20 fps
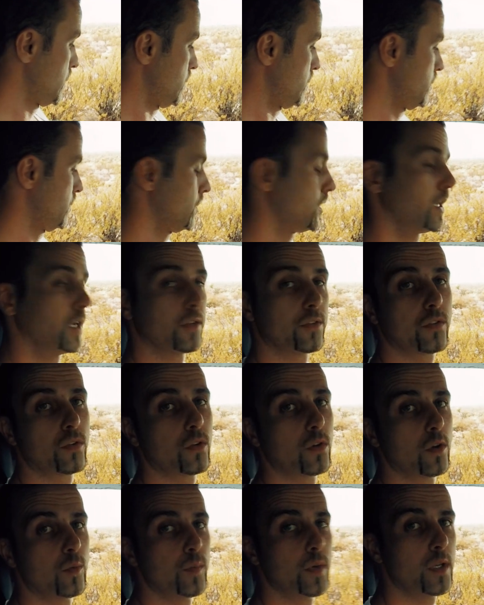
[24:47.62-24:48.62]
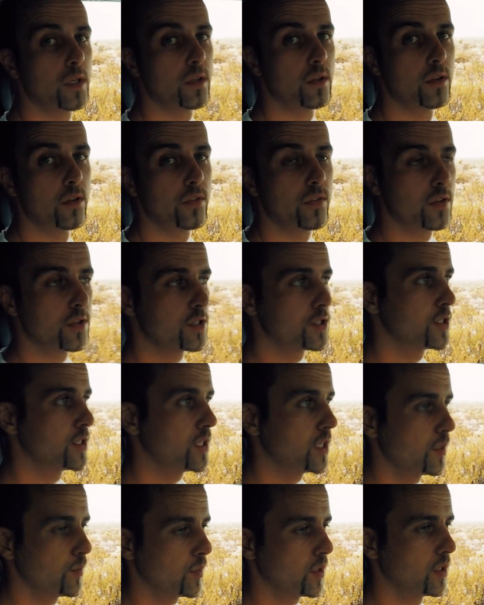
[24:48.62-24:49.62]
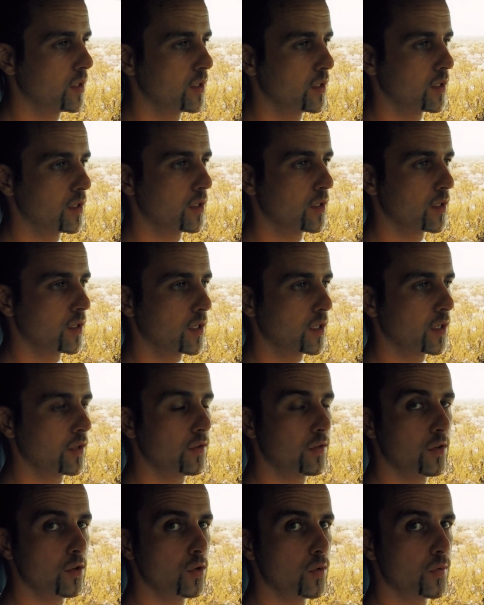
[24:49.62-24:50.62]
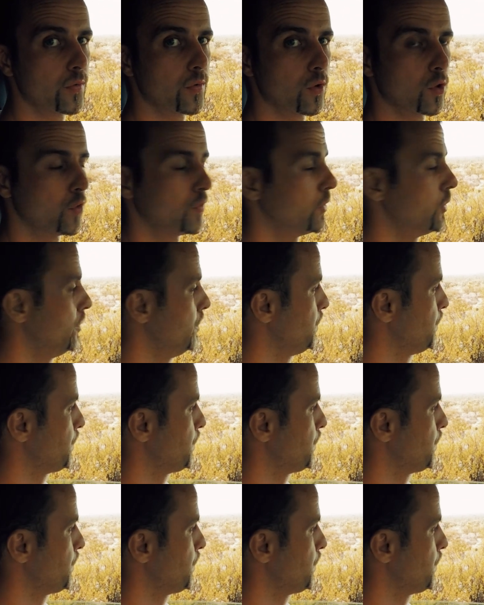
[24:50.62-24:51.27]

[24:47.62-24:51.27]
Alright, so I made a decision. I'm gonna continue further.